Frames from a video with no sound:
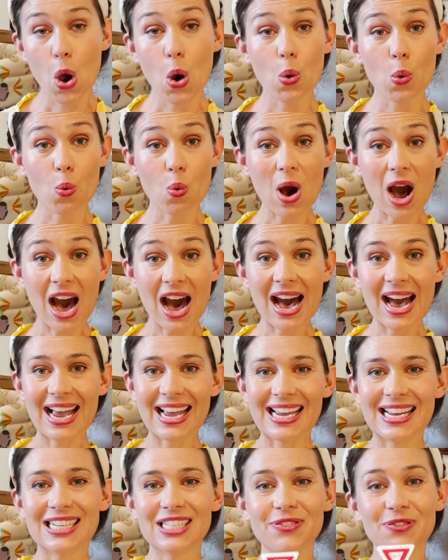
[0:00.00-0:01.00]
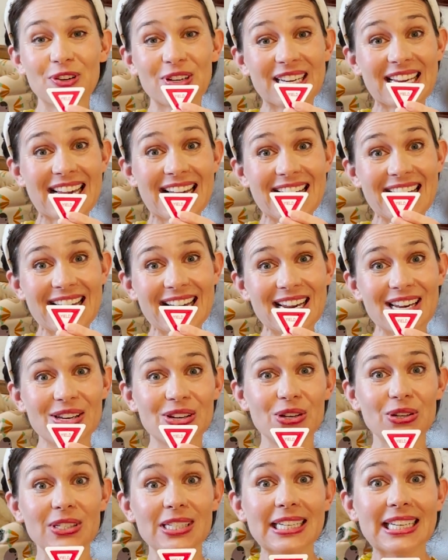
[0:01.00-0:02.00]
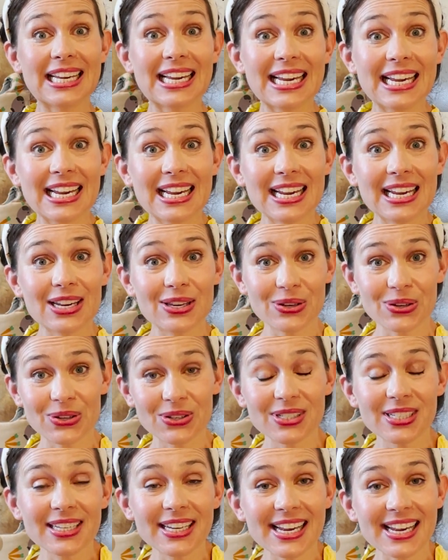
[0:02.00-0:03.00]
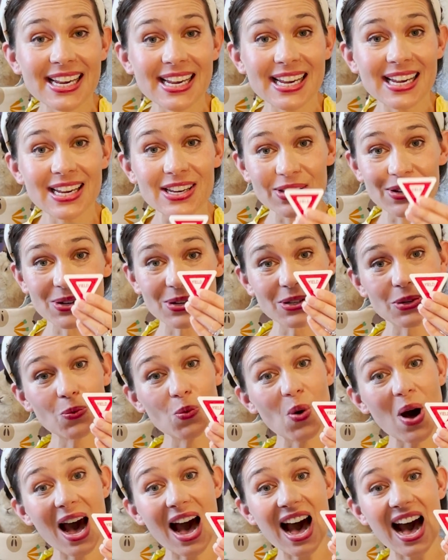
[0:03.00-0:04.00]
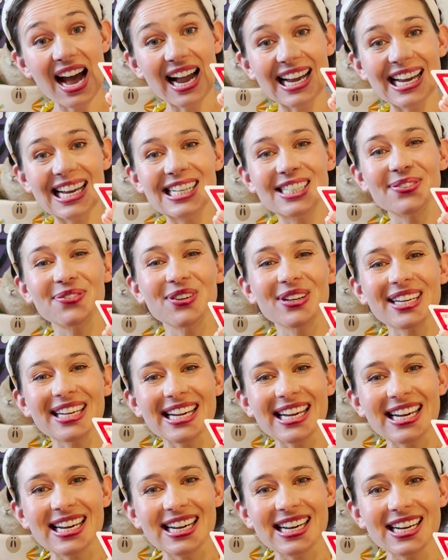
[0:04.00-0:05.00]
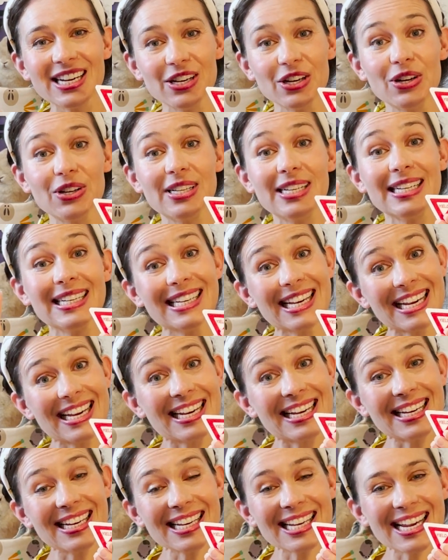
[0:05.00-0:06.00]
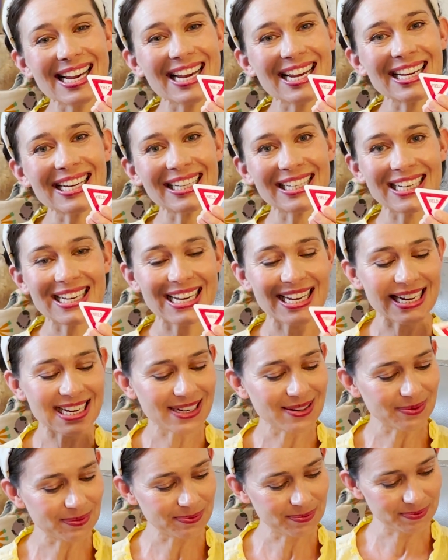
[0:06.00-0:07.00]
Y is for yield, yield, yield. Y is for yield, ye, ye, ye.